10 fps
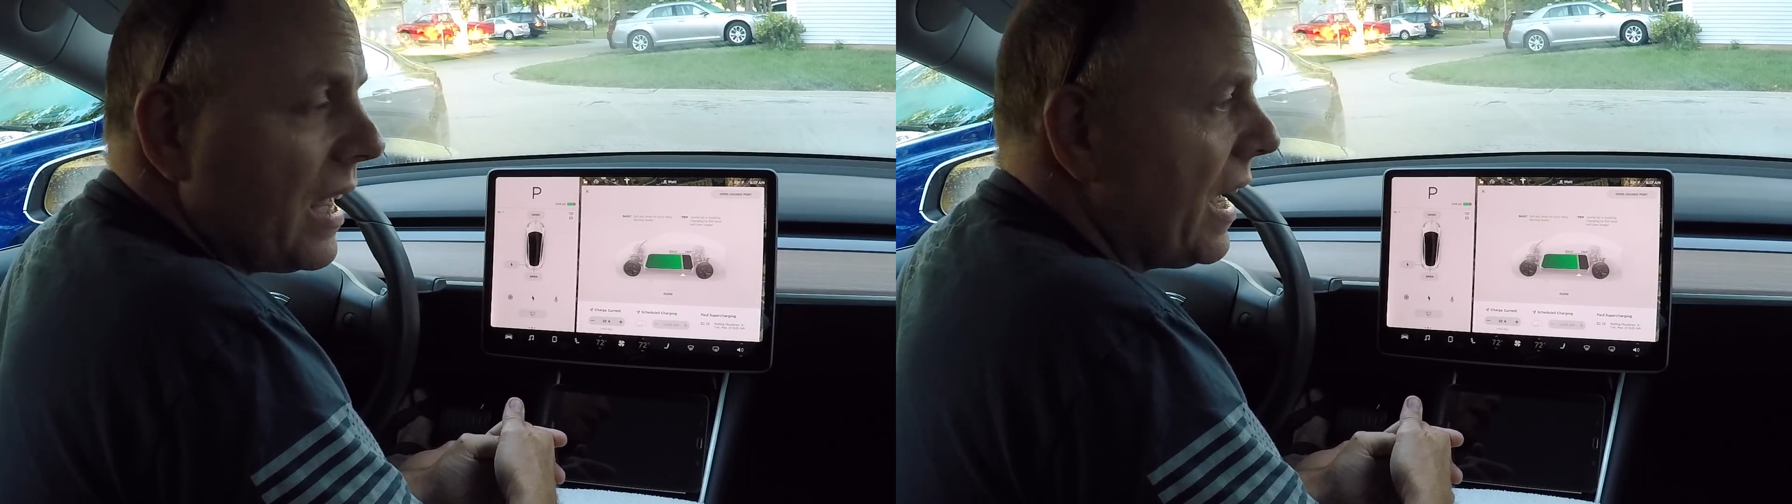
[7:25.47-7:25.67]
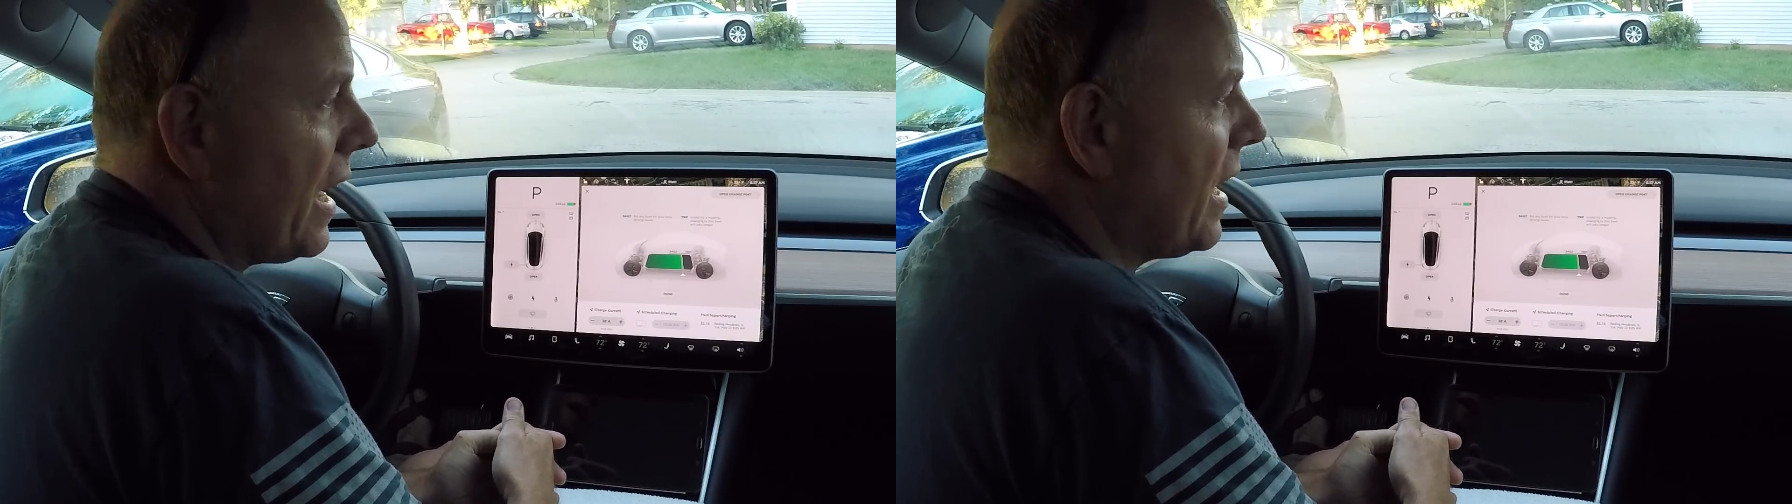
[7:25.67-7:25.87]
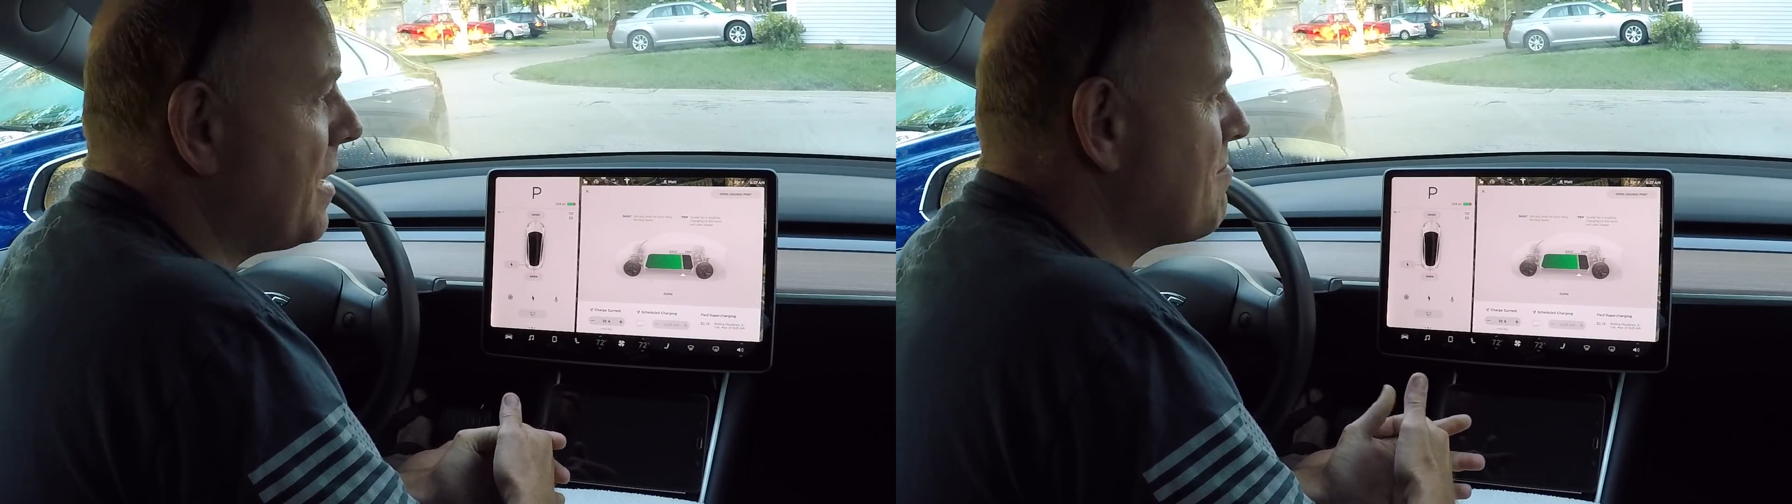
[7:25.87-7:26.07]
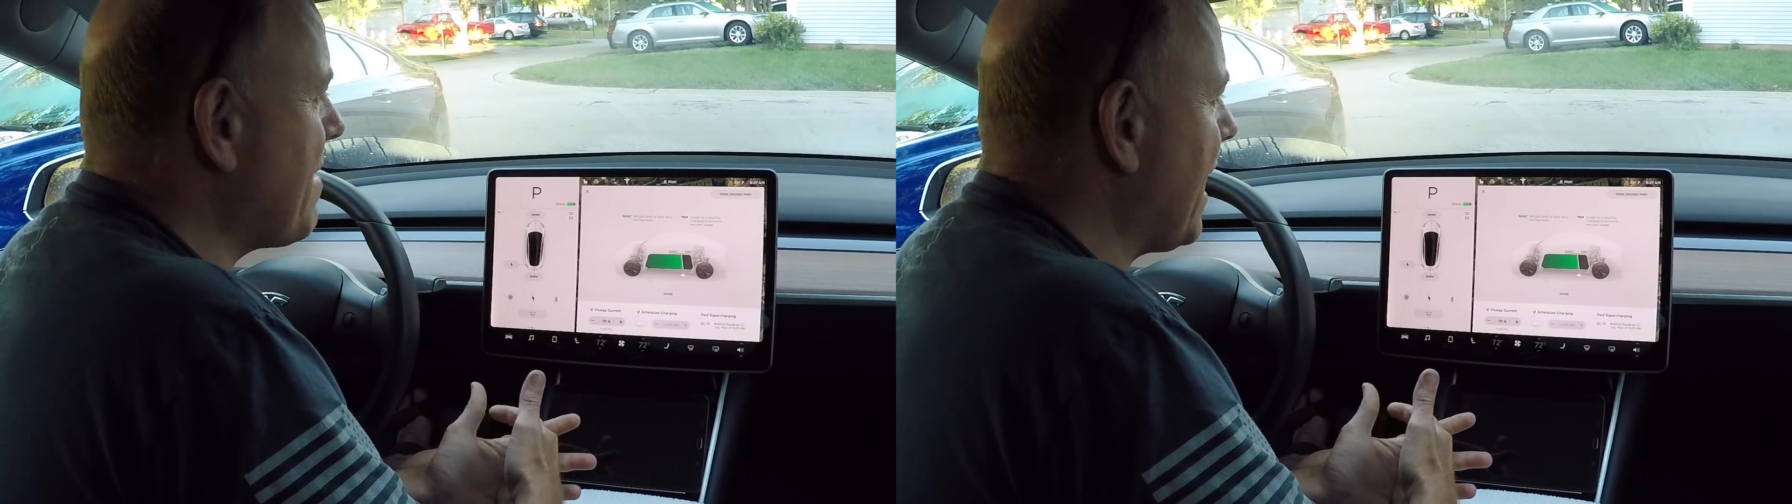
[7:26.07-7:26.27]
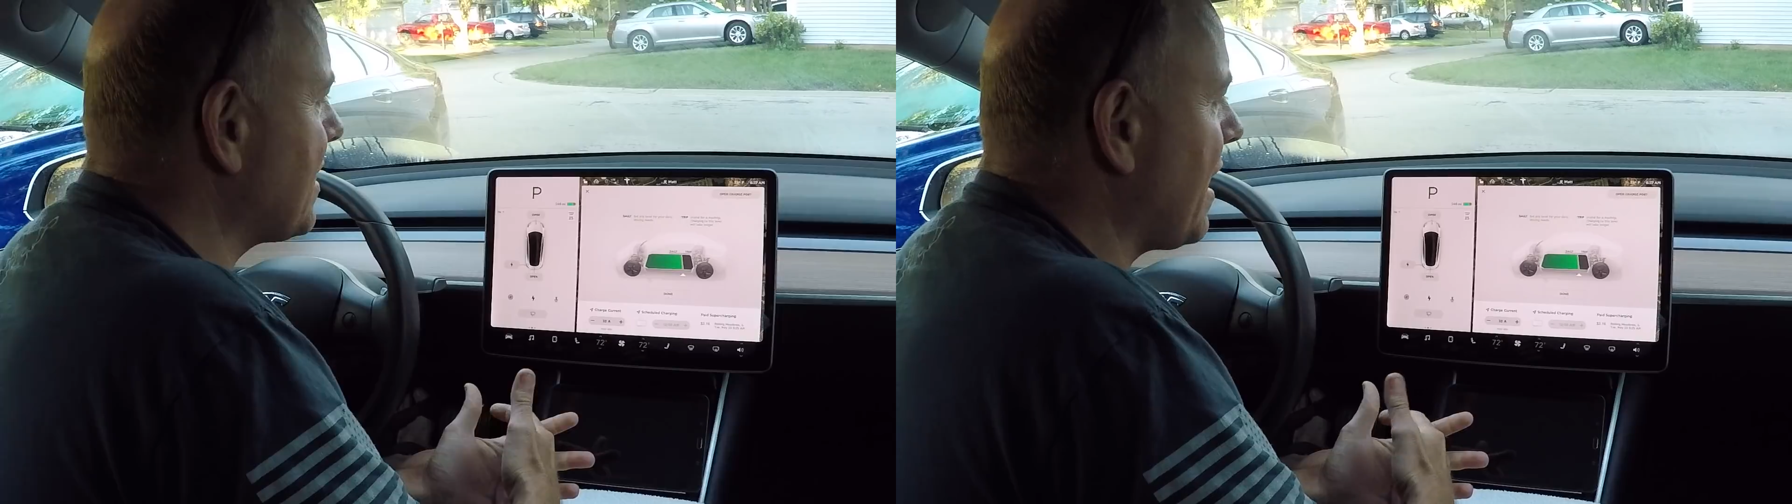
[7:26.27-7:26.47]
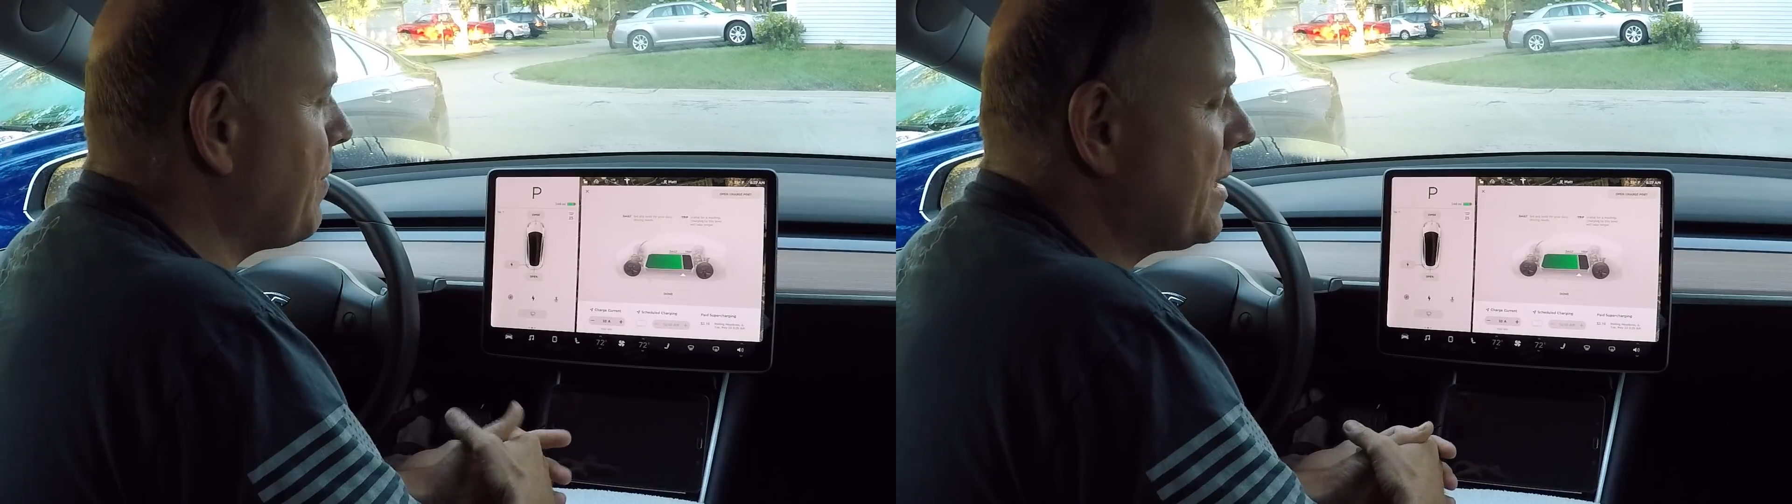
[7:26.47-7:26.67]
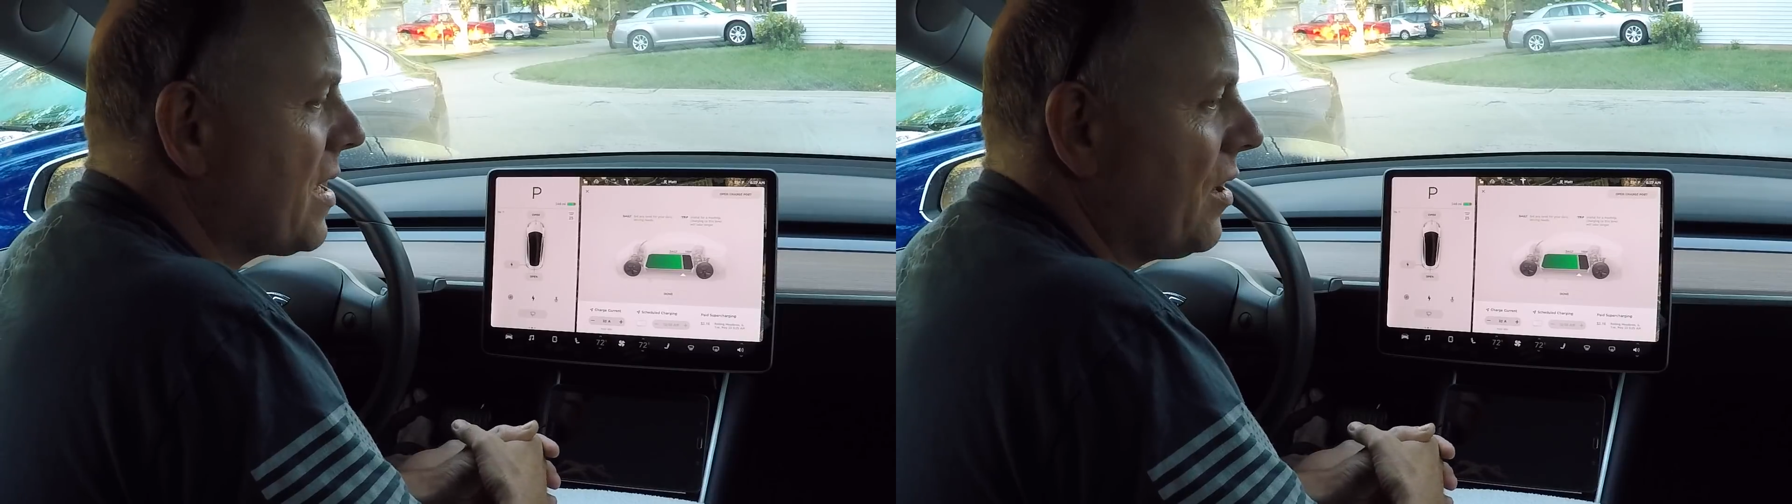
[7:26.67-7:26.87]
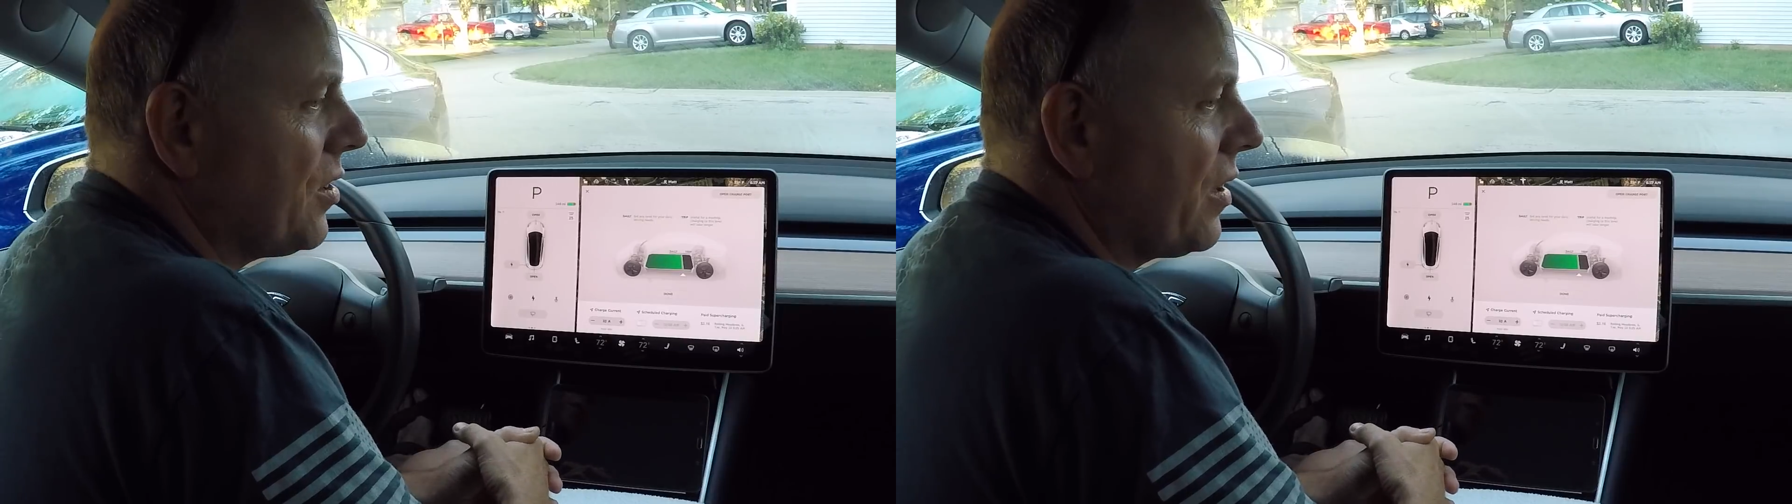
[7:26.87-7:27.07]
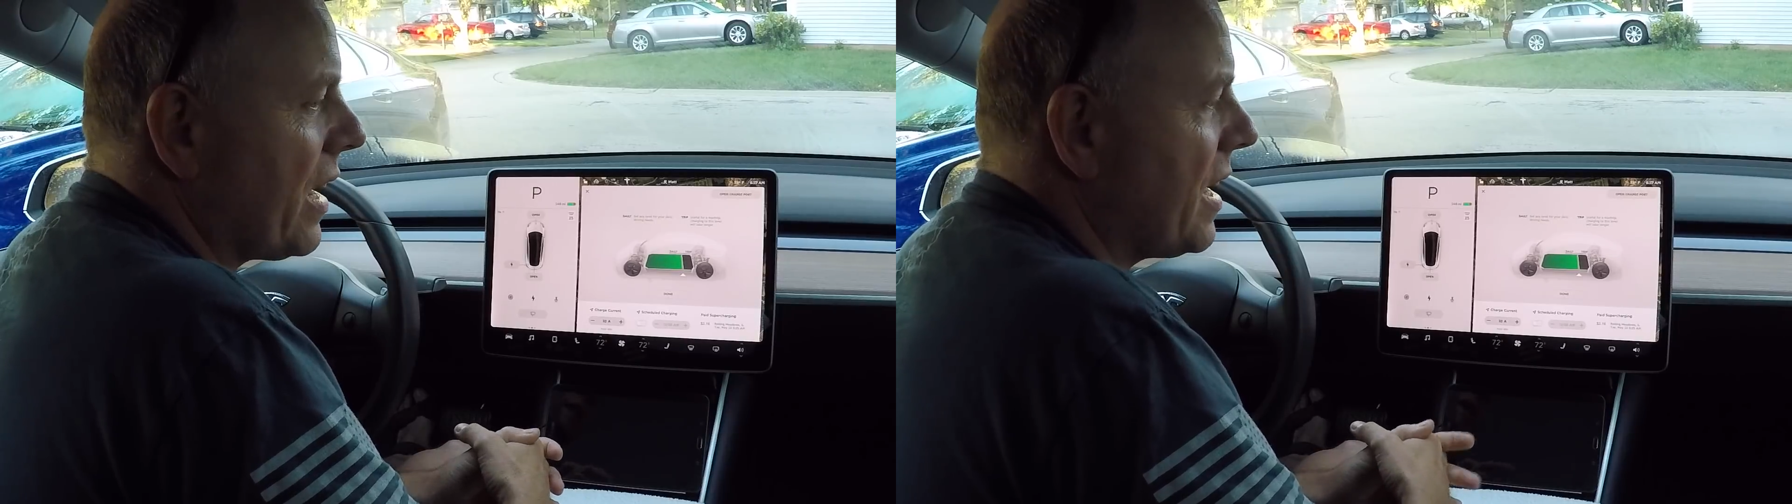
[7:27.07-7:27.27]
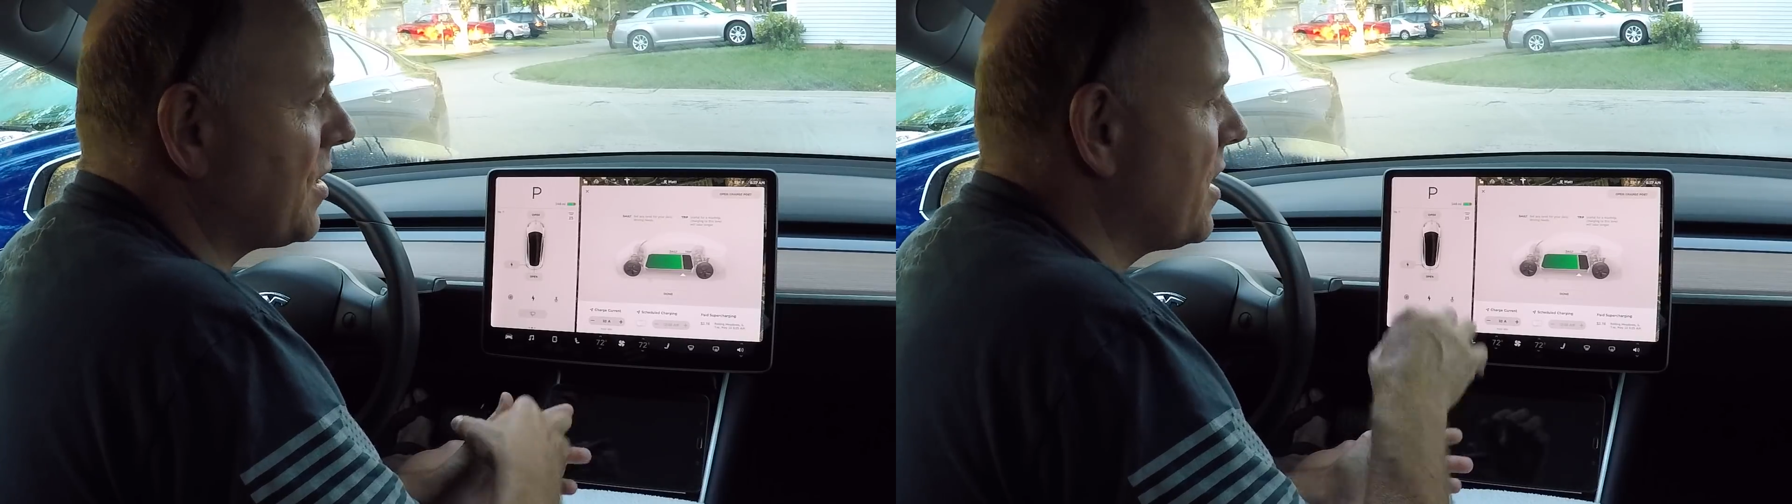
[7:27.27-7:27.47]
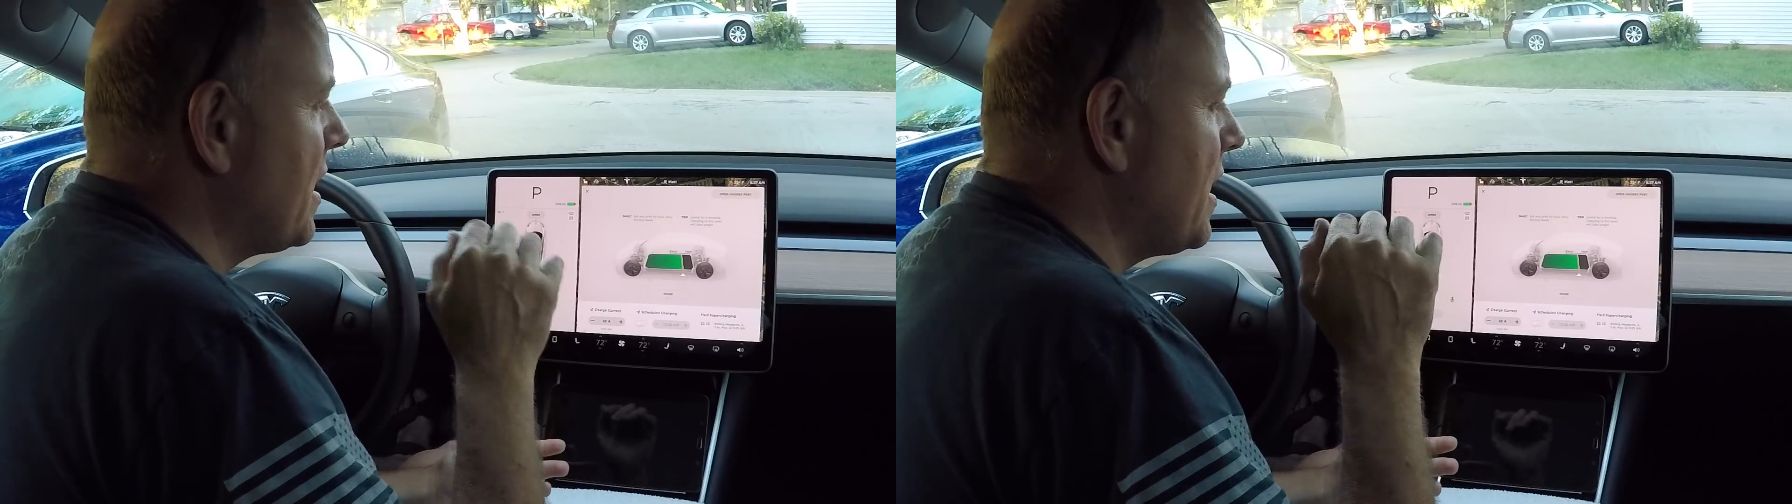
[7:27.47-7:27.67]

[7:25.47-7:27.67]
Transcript: And as I've been telling you guys,